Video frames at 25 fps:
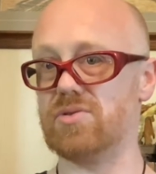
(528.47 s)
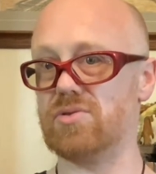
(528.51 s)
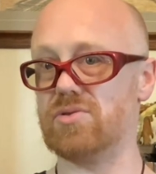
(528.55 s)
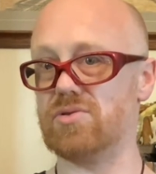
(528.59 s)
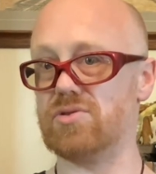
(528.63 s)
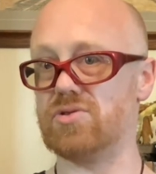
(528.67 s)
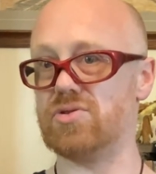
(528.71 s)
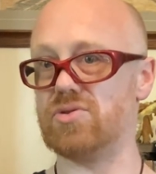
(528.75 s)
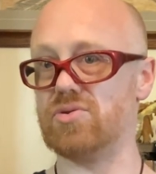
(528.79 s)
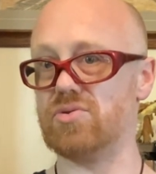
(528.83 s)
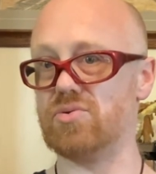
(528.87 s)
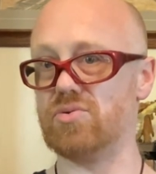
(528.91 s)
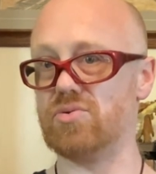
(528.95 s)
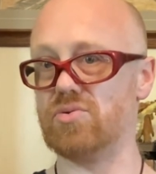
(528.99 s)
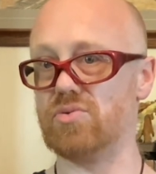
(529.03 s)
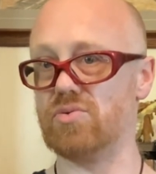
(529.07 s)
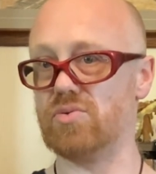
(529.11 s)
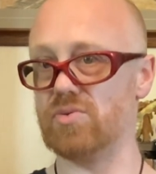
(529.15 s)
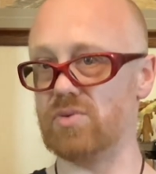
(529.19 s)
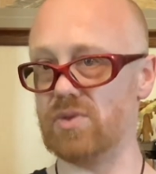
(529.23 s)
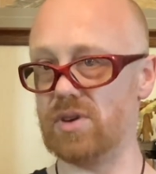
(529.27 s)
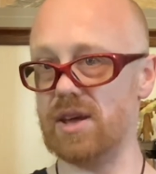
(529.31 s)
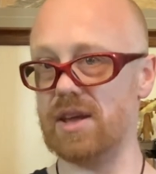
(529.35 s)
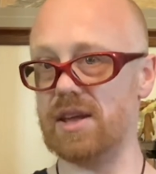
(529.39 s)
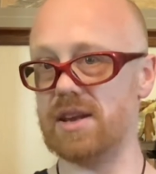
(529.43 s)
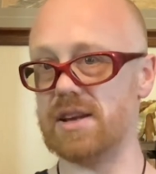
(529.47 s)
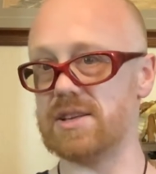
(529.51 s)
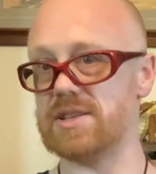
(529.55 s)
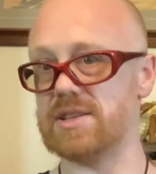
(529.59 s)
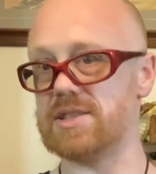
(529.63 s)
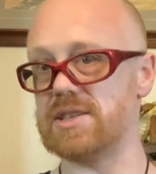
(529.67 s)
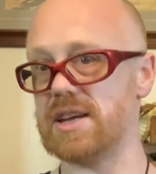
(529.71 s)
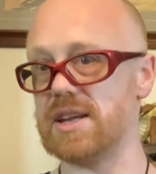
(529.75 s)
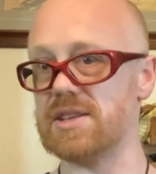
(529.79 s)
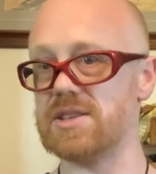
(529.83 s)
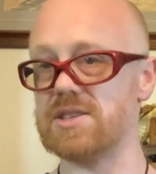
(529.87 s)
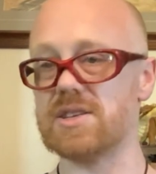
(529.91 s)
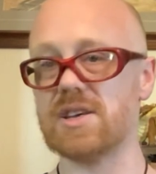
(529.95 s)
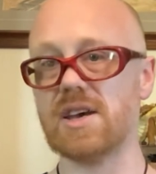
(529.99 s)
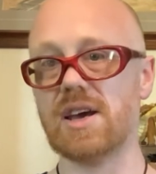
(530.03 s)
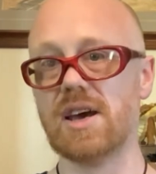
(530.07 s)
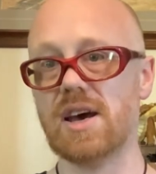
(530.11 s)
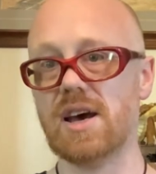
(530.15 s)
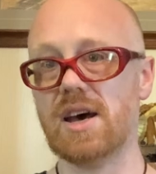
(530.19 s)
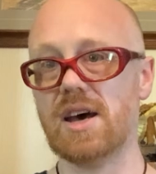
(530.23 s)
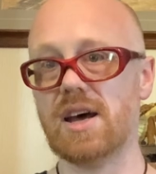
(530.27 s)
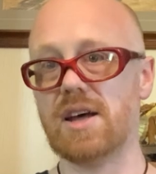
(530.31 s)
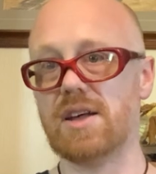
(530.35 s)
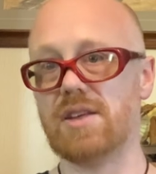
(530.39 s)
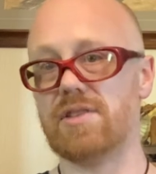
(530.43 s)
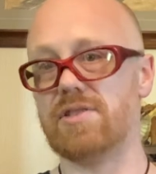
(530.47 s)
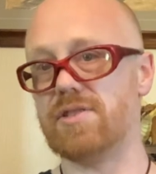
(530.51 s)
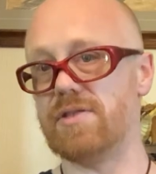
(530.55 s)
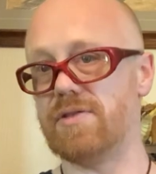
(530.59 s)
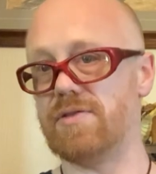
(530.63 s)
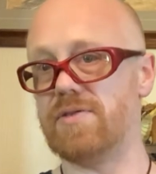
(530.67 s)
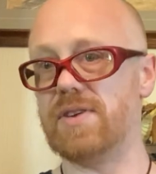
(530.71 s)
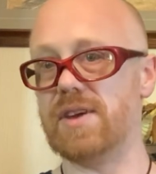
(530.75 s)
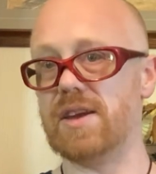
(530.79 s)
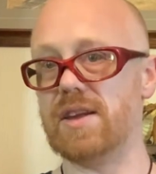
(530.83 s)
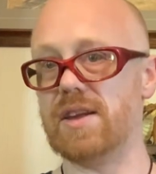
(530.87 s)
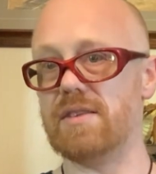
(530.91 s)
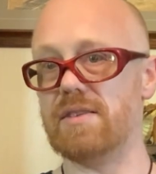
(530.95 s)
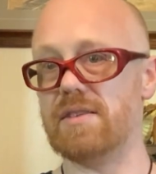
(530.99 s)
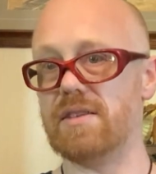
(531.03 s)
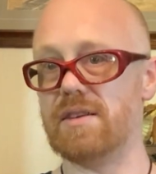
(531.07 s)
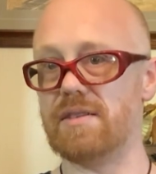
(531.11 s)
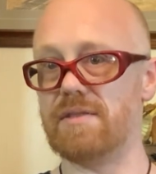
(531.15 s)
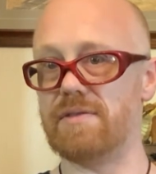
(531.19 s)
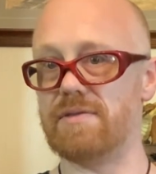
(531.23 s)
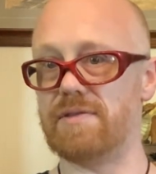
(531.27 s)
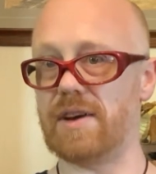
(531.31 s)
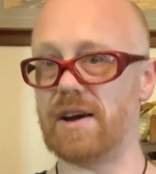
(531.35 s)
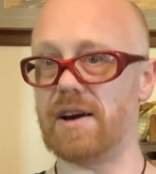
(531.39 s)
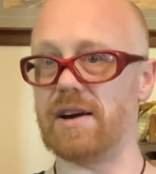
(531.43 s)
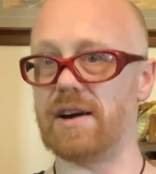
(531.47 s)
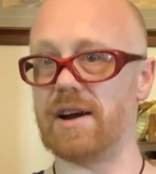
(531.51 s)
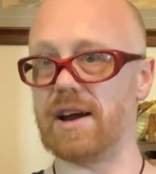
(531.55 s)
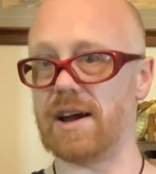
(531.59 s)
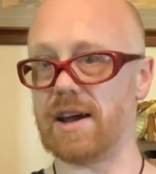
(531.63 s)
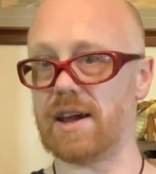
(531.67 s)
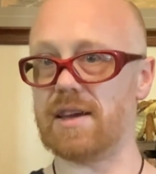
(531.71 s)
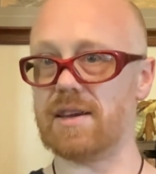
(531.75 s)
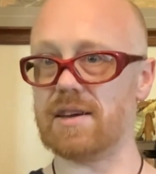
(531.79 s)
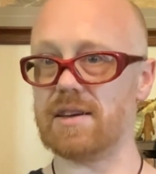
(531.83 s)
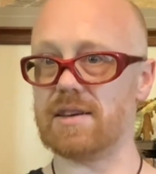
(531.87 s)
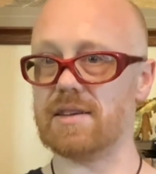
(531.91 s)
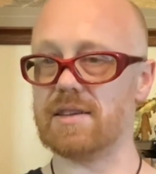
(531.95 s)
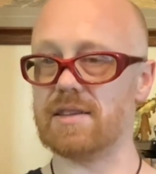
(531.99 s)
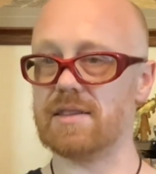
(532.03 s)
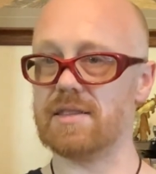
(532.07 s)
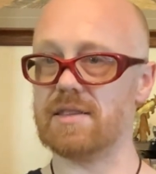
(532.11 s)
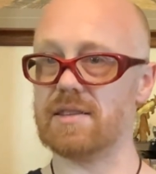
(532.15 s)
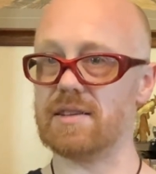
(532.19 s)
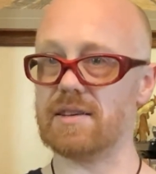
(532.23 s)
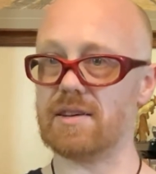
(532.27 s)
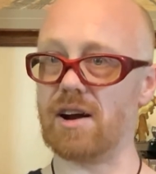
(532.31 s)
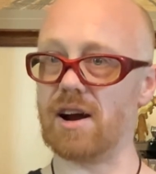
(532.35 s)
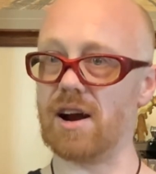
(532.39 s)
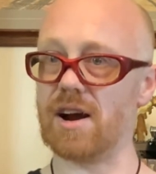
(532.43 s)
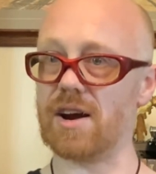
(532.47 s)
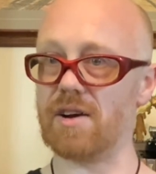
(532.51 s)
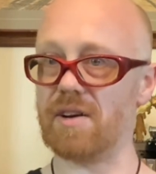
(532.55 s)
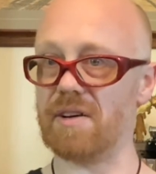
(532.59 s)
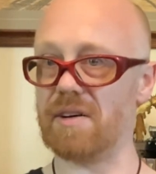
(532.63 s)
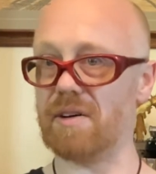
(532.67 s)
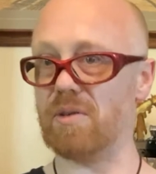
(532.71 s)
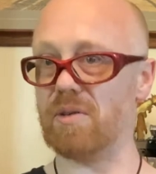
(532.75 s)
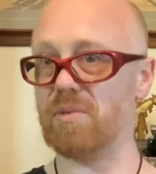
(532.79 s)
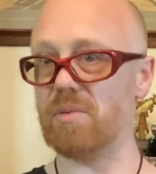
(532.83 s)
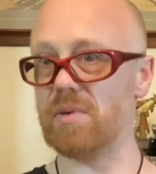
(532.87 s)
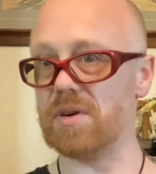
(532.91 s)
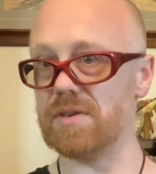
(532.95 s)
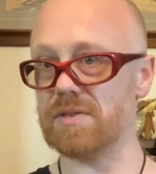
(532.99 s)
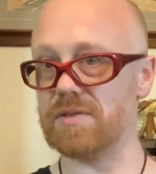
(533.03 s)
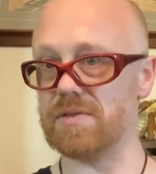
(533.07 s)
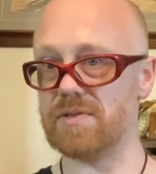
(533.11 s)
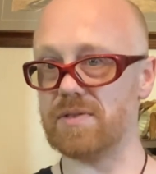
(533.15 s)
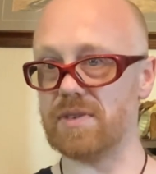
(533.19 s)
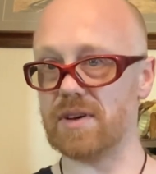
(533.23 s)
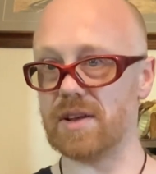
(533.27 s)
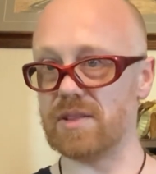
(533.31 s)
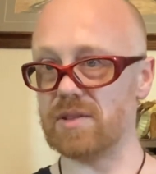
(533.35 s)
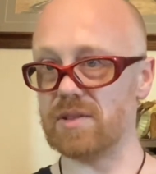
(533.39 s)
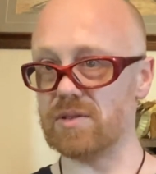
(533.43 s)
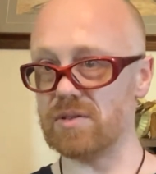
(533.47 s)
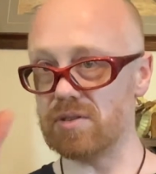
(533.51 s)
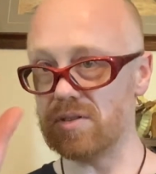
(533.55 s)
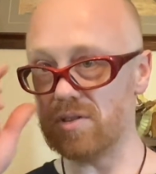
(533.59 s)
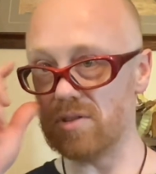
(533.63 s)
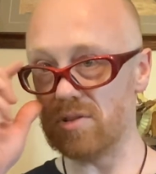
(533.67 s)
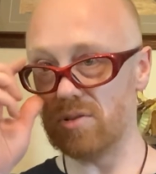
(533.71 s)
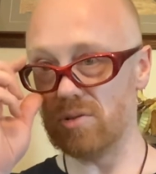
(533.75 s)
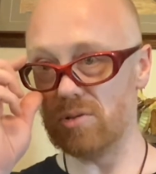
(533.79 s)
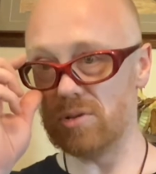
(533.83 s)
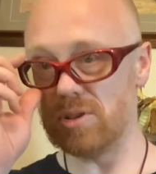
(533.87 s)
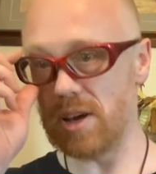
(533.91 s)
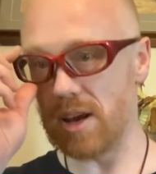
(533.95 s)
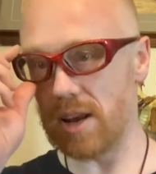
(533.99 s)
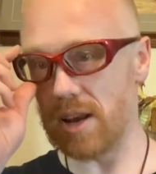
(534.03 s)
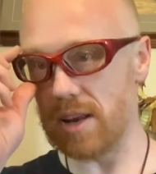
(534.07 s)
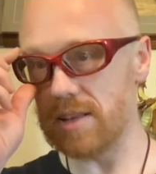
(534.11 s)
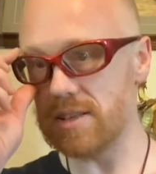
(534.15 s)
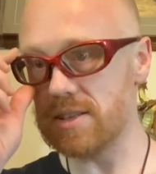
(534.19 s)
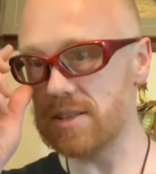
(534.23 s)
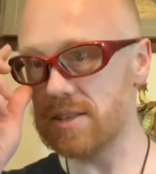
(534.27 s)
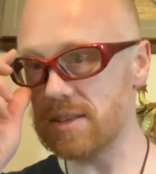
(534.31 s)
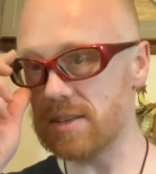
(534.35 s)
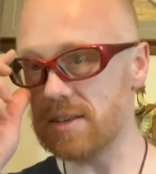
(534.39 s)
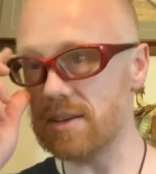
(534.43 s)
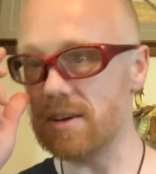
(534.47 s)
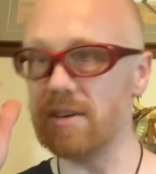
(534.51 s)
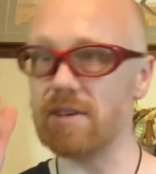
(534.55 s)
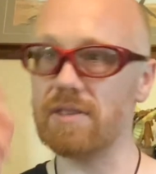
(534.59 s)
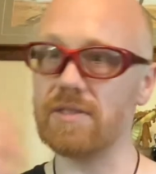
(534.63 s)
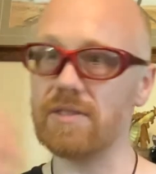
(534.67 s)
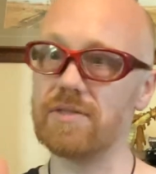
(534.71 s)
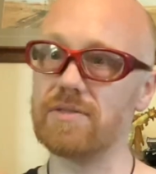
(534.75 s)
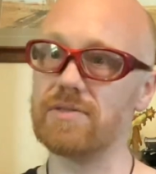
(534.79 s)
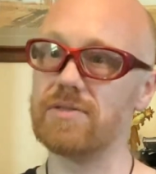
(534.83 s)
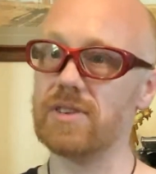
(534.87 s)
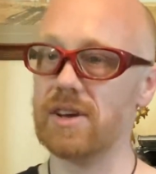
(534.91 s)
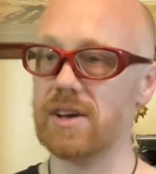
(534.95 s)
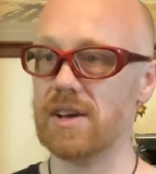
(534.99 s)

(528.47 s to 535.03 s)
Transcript: to in a sense defeat Varek, the gargoyle, one of the lieutenants of